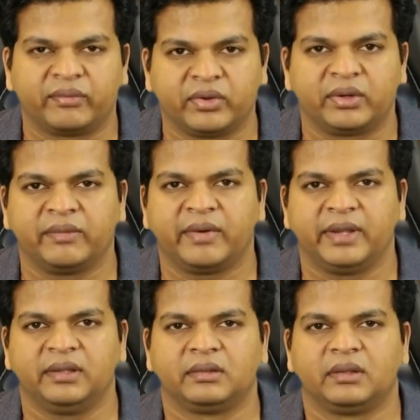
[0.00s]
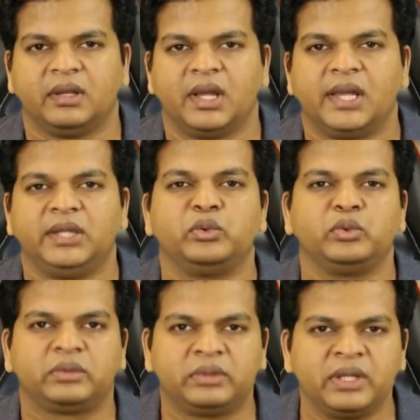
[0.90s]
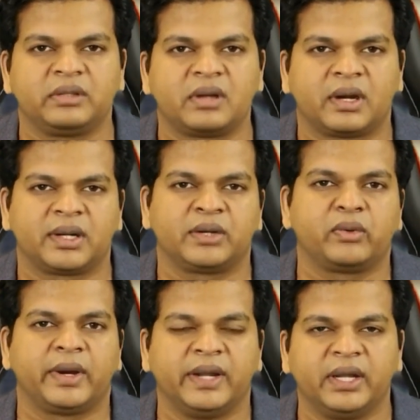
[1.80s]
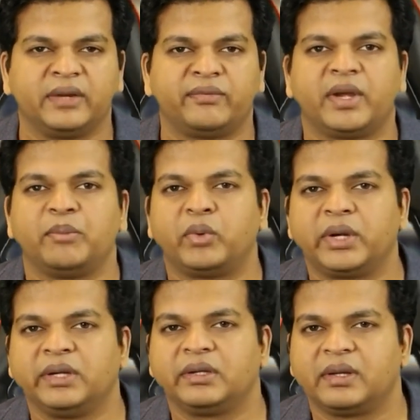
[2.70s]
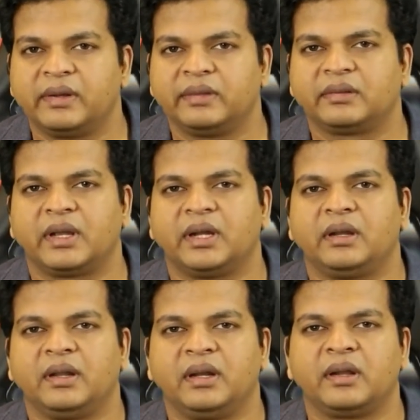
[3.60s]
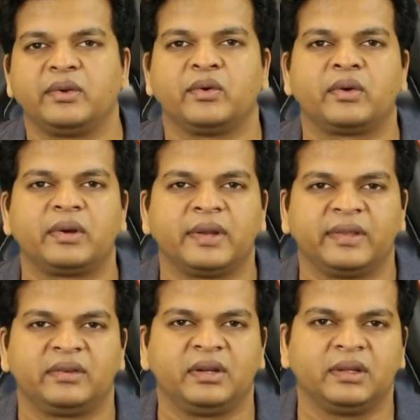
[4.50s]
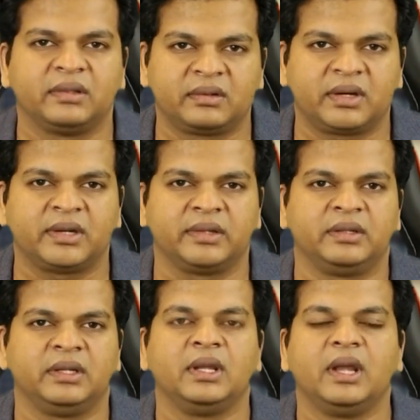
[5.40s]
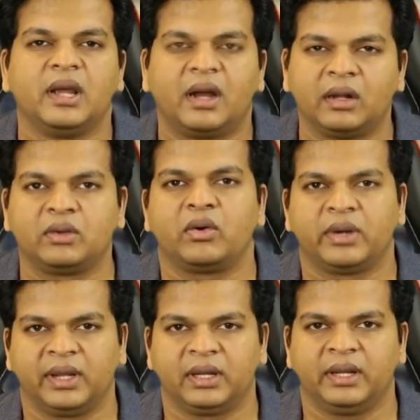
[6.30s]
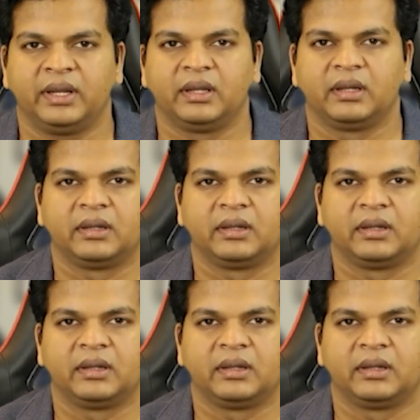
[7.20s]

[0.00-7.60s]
of your device. Use this data to identify potential risk and tailor your testing strategy accordingly.